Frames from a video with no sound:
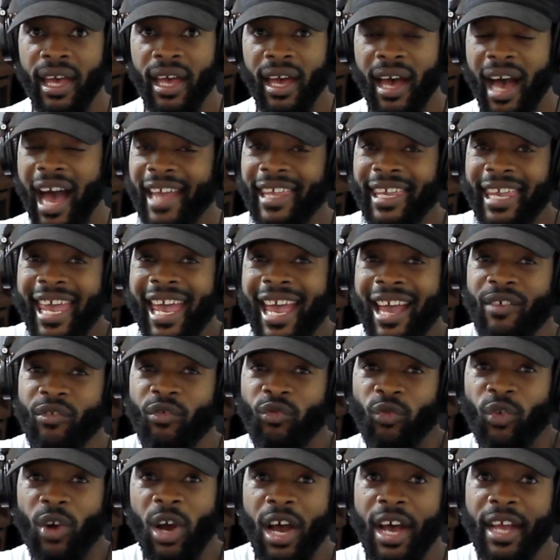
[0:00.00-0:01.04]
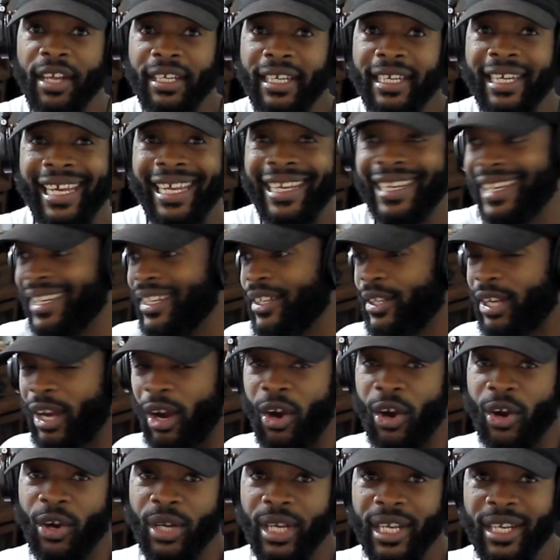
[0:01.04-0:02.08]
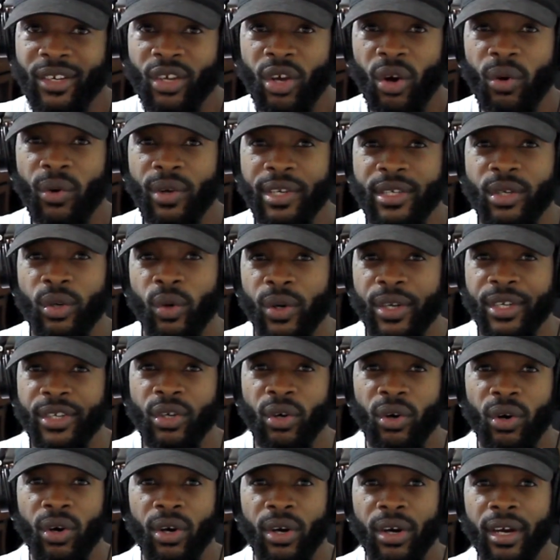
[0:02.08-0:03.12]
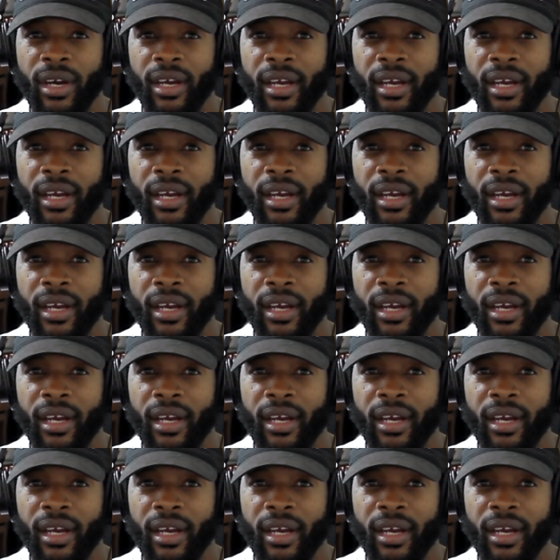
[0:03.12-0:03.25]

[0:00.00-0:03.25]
I can't run and then turn and go into a door.